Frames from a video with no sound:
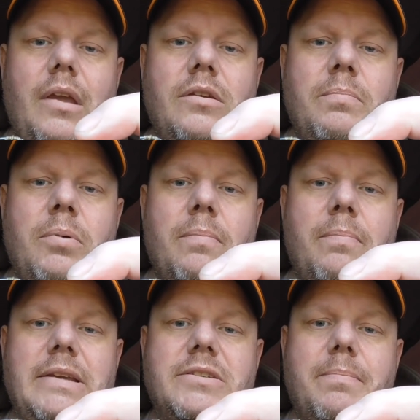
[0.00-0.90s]
you put
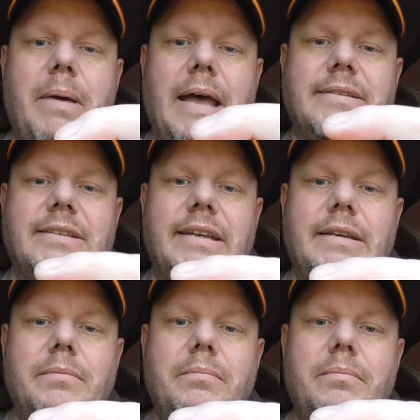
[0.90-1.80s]
a piece of putty
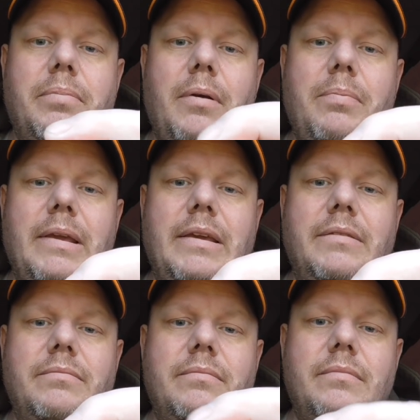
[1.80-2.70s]
probably
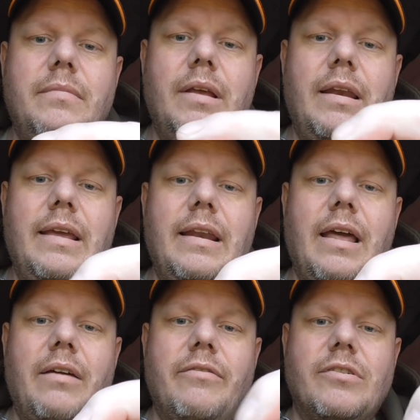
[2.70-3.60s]
a little
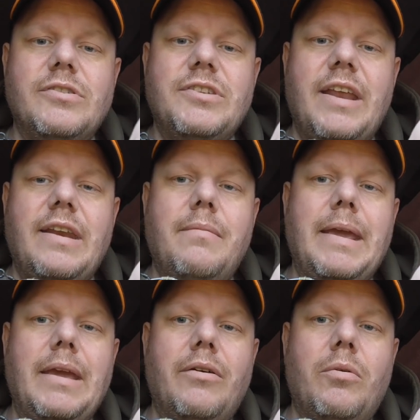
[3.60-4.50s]
over a
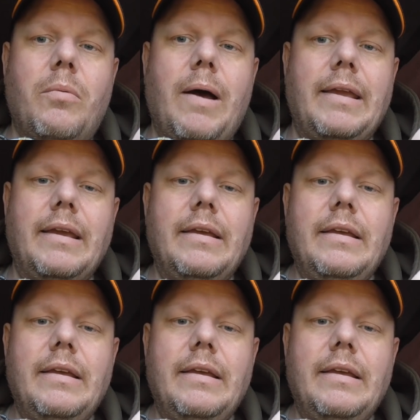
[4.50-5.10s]
centimetre away.